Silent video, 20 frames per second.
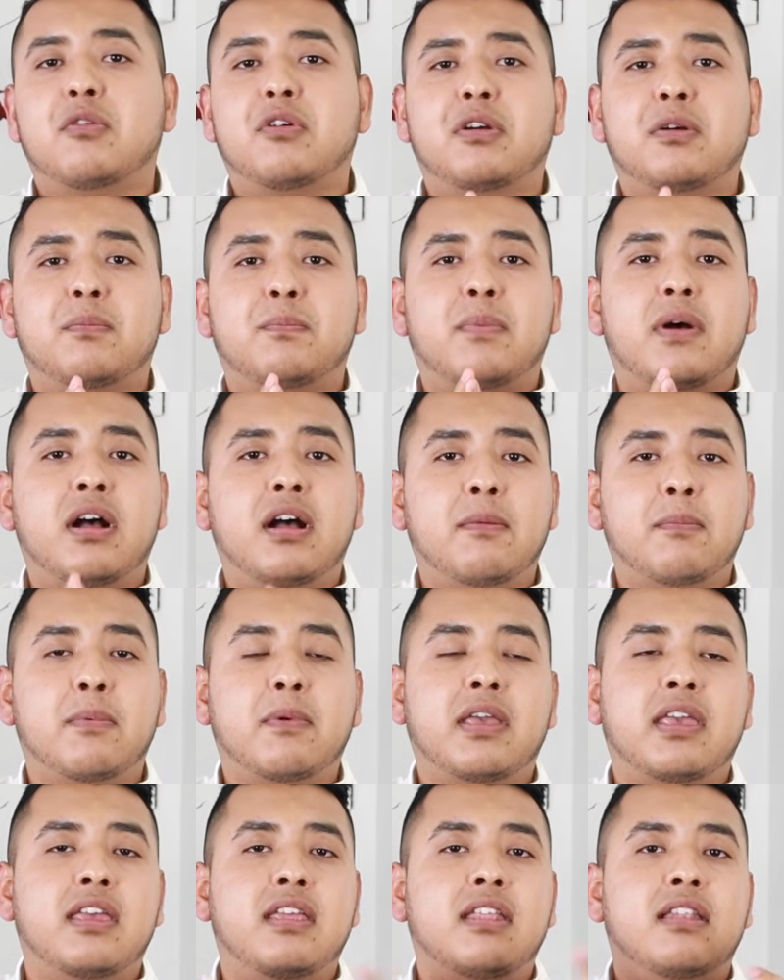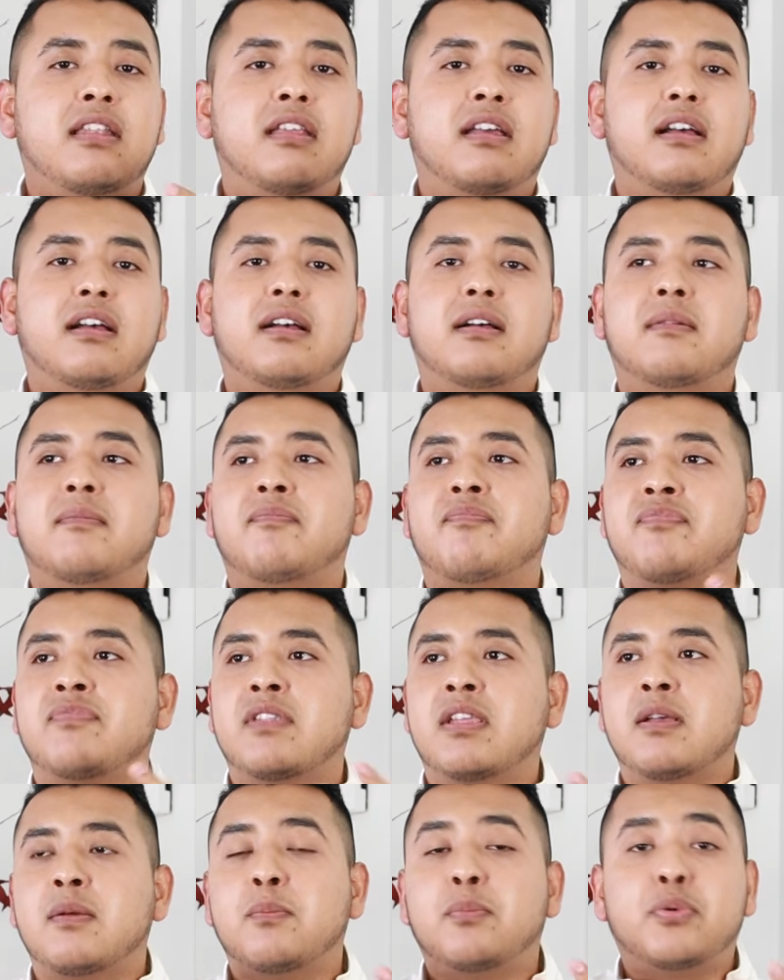or a pumpkin
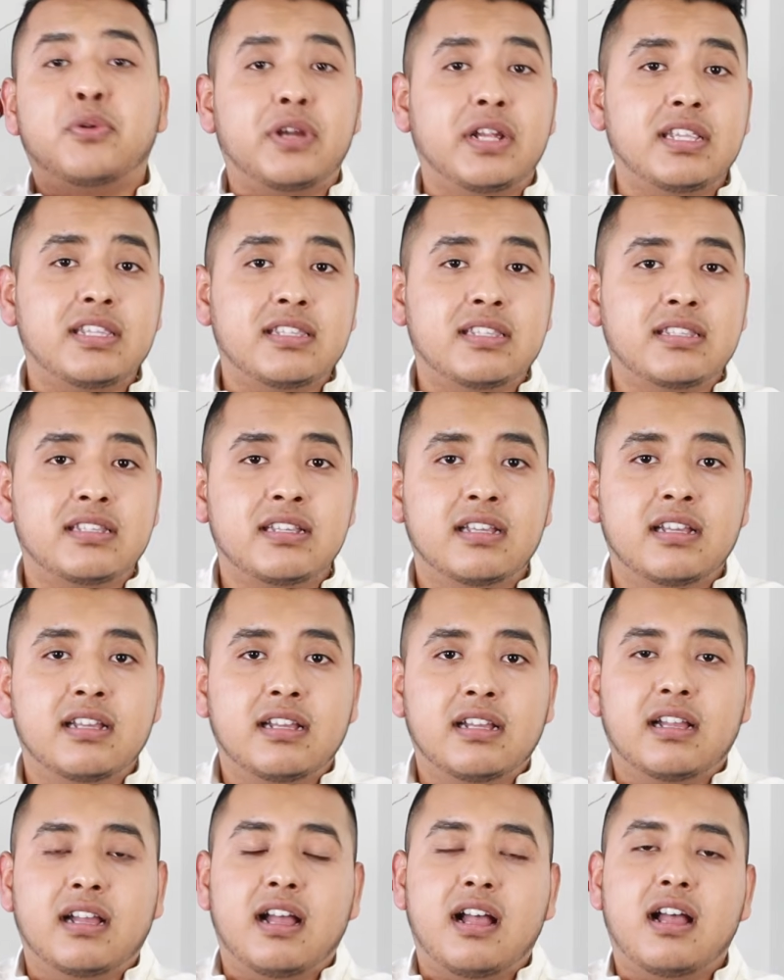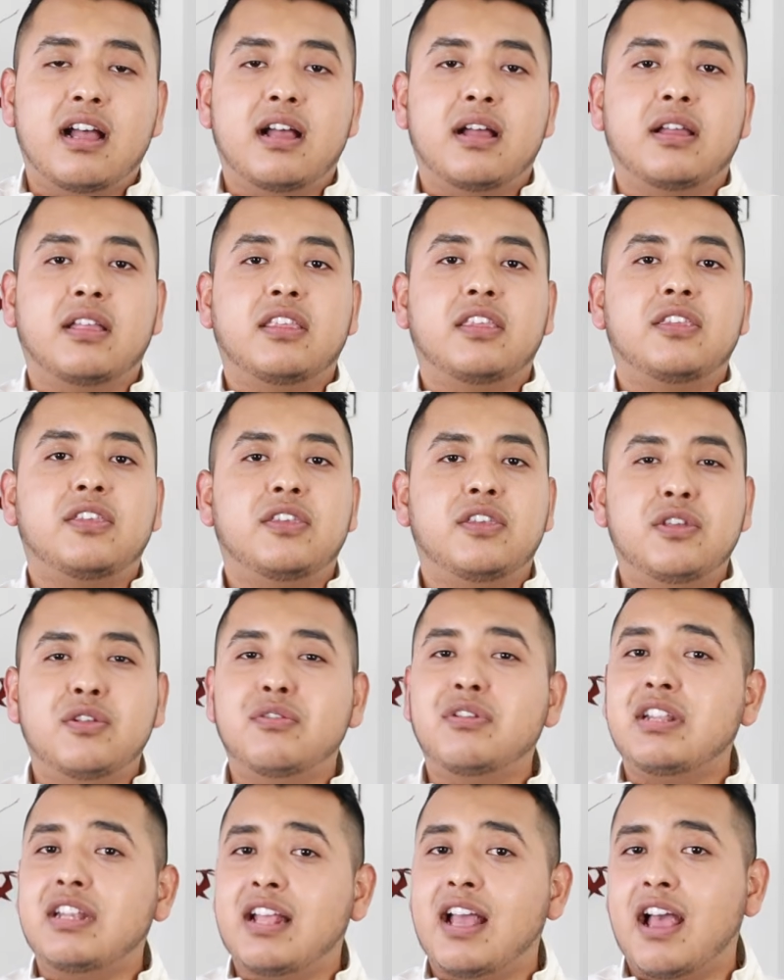print, you
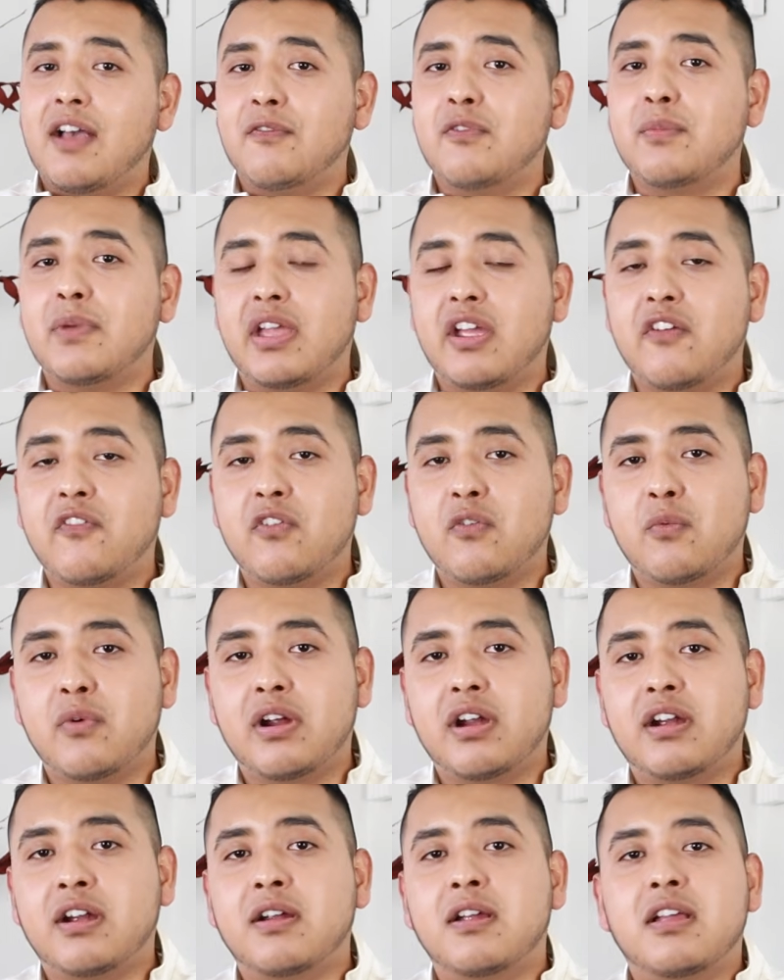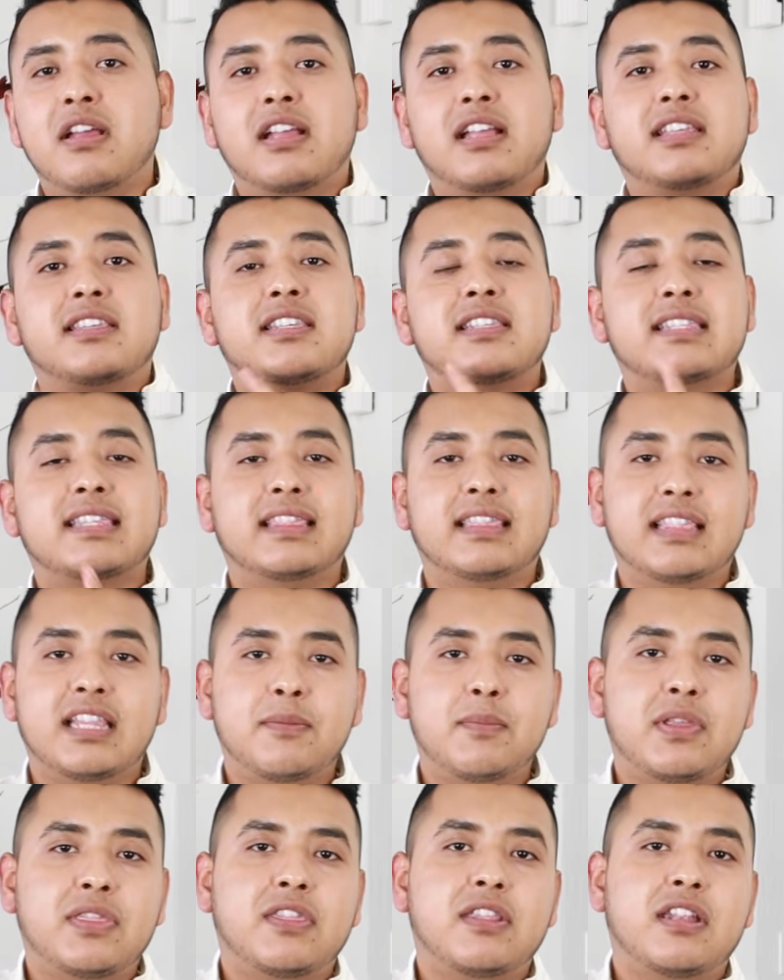don't need to have them everywhere. Just limit